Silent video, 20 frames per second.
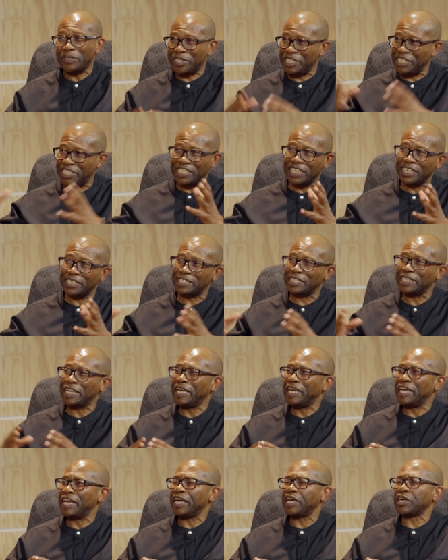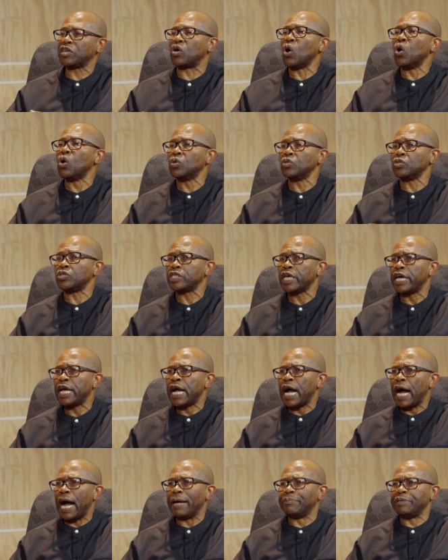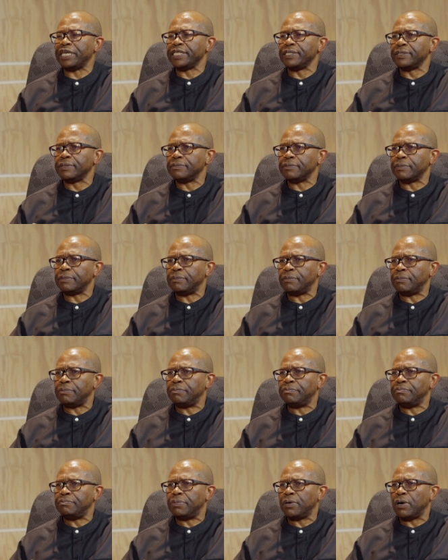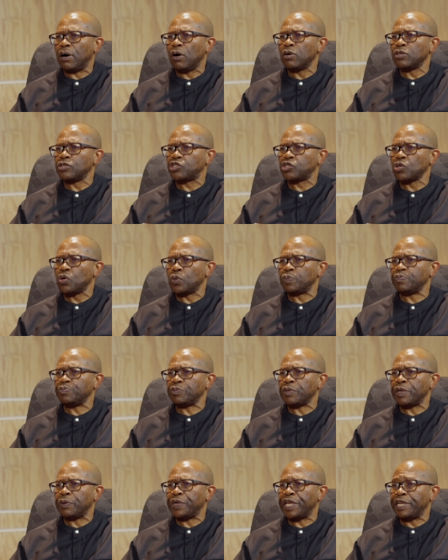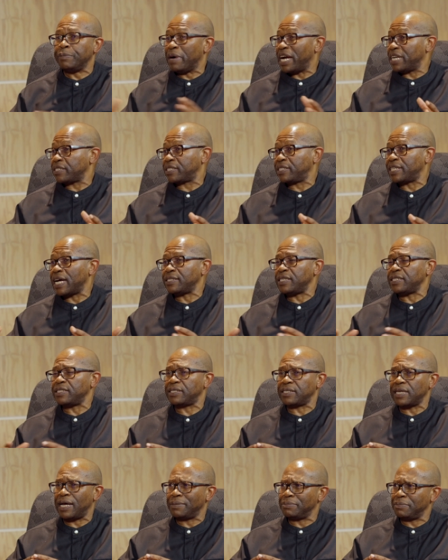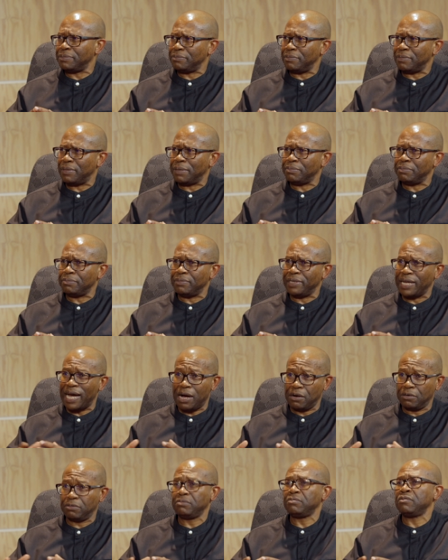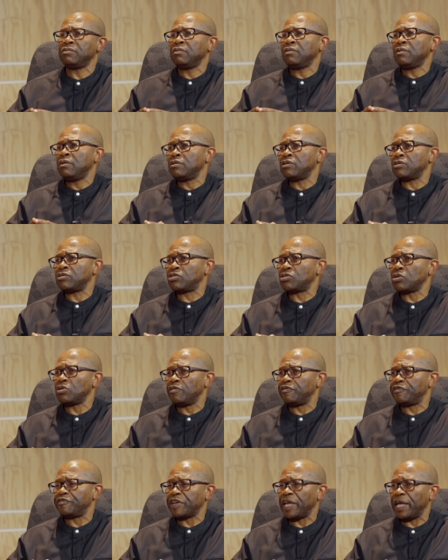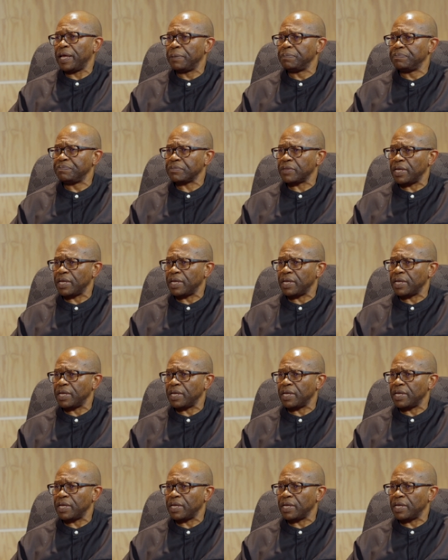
audacious goals. I mean, also in my studies, I'm now sort of a